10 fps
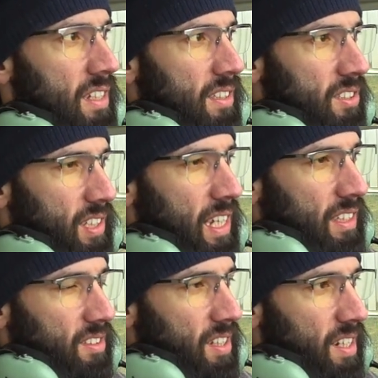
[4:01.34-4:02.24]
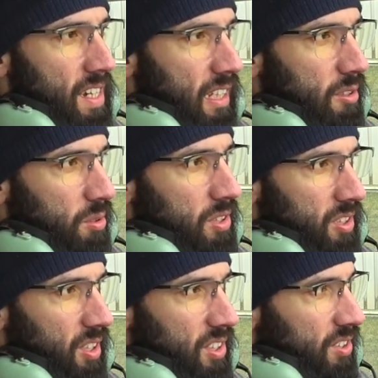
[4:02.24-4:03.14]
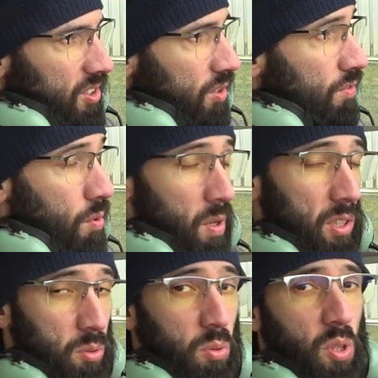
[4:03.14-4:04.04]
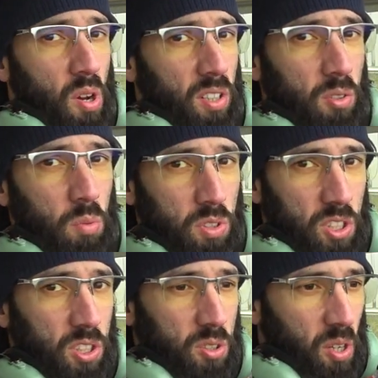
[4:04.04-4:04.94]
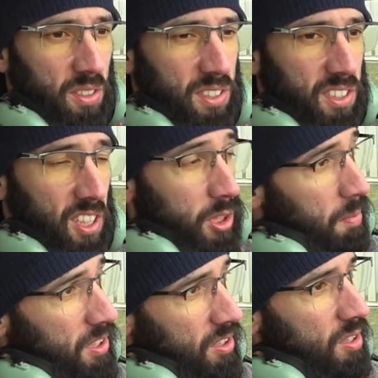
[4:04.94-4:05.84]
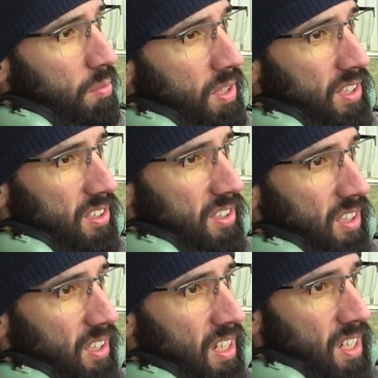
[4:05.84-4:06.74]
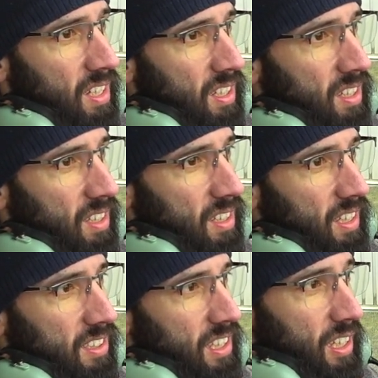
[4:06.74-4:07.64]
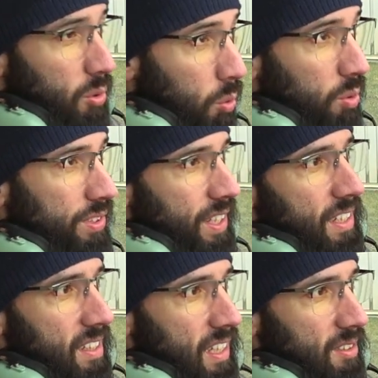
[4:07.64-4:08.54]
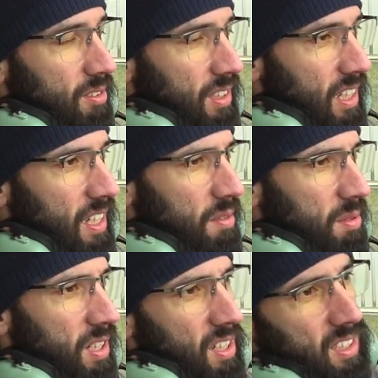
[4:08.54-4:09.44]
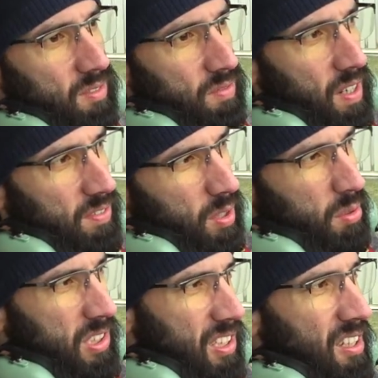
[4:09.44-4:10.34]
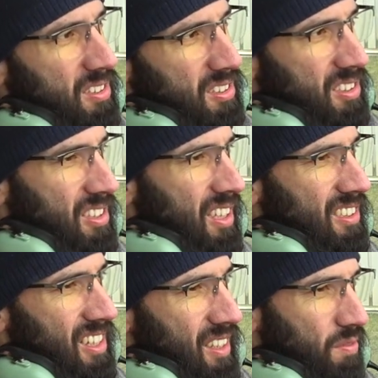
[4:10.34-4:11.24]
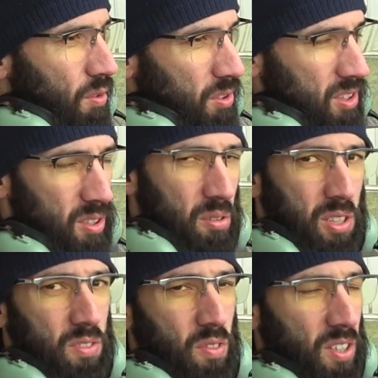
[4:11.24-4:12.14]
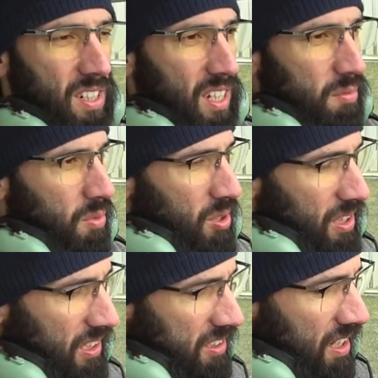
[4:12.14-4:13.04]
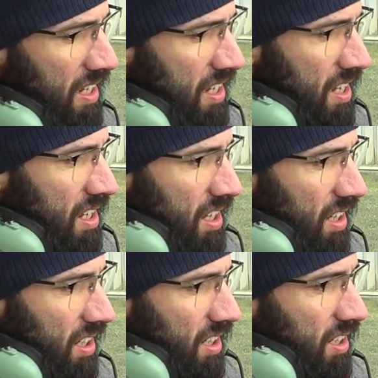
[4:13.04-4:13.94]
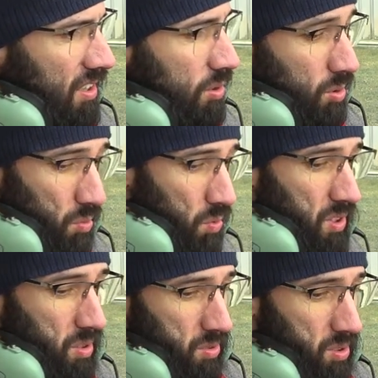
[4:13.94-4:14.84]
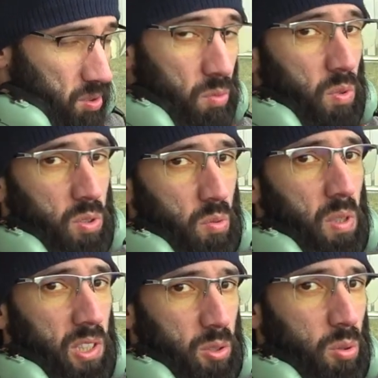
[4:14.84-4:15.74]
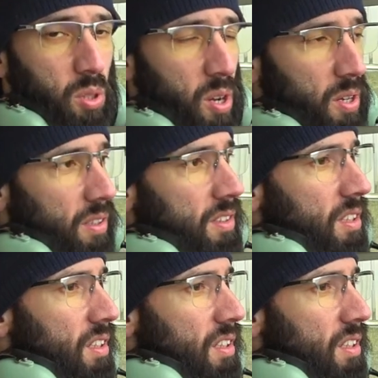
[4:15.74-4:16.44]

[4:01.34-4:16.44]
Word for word: state, yeah, next to the cylinders. If you wait too long, it will just condensate, especially when it's let's say a cool day like today. We are at 5°C. That's like 40°F more or less. You don't want to wait too long,